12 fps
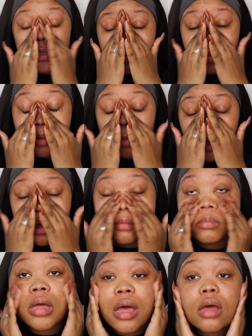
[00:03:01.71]
and my
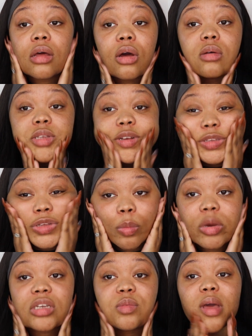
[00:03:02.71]
makeup goes on so
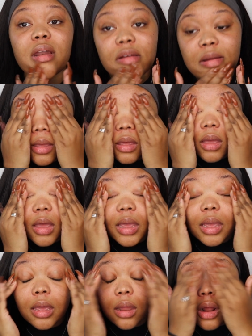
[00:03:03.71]
much better. And